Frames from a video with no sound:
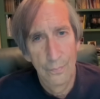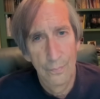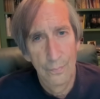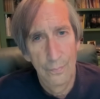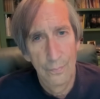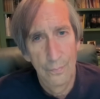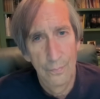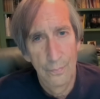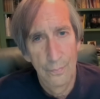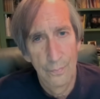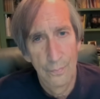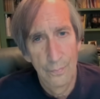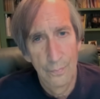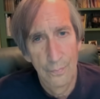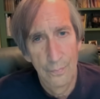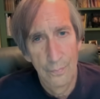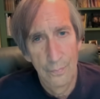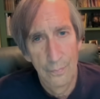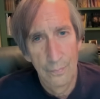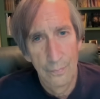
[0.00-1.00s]

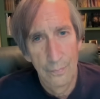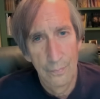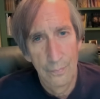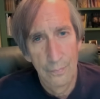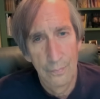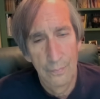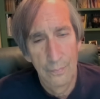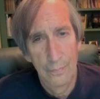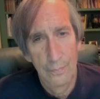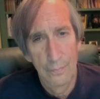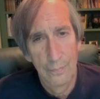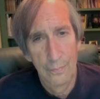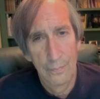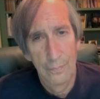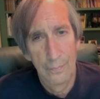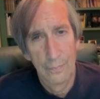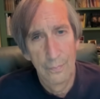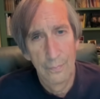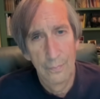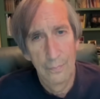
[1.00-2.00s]

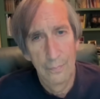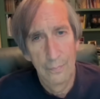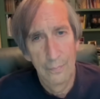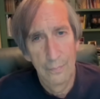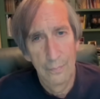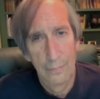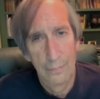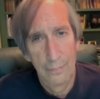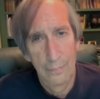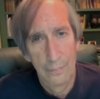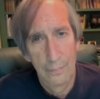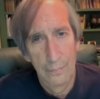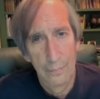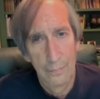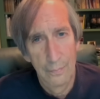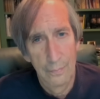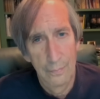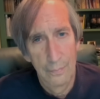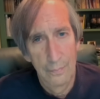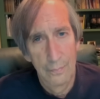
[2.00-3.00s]

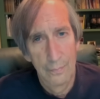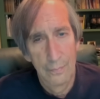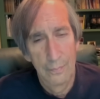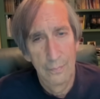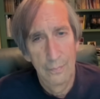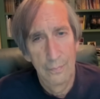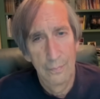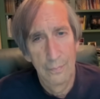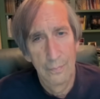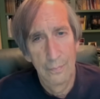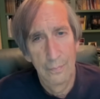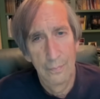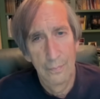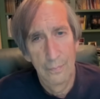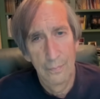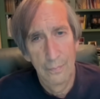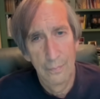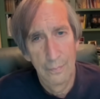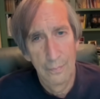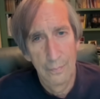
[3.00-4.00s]

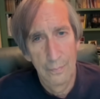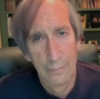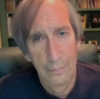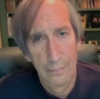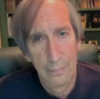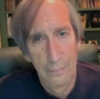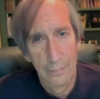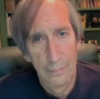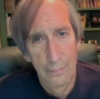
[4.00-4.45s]
(not speaking)